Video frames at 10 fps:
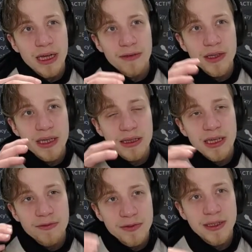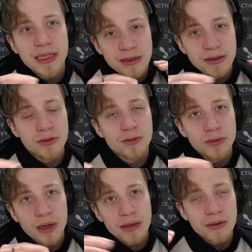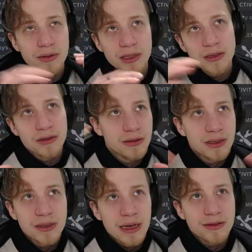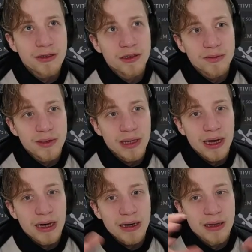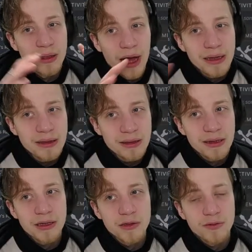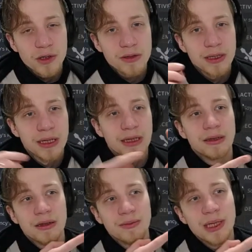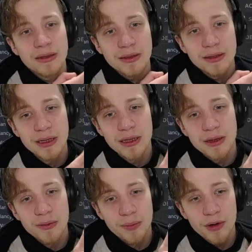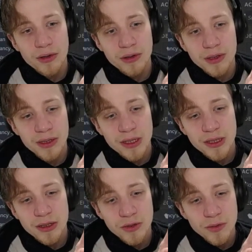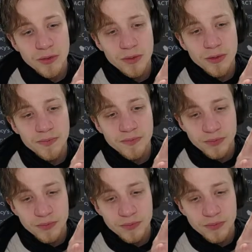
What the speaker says: I think that if these two or these axioms are aligned, that this works, that means both your